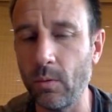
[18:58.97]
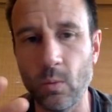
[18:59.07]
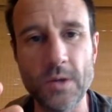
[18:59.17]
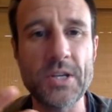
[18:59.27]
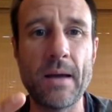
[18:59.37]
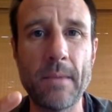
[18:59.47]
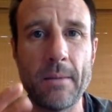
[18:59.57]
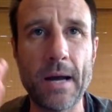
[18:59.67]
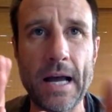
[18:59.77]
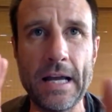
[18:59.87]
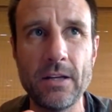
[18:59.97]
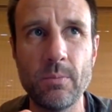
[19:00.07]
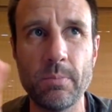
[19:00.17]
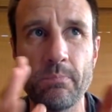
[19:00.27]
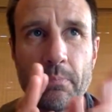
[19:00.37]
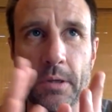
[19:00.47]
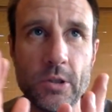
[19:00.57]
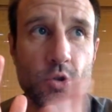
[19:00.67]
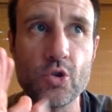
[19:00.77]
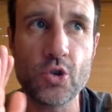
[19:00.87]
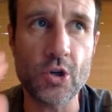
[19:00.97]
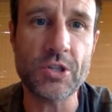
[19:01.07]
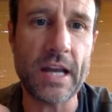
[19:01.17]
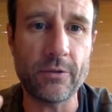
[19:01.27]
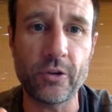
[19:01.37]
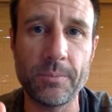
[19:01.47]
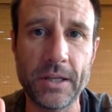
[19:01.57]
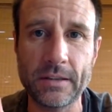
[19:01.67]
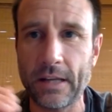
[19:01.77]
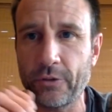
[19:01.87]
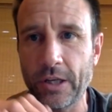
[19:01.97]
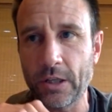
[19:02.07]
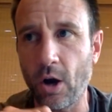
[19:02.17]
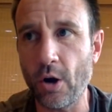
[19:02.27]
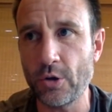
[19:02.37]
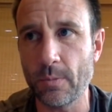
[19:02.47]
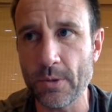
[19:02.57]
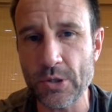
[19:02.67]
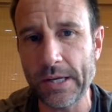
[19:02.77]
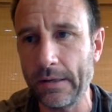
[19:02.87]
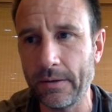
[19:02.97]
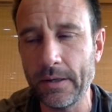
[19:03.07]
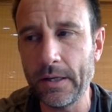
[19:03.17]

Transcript: what's on my mind, but just have something that's like 100%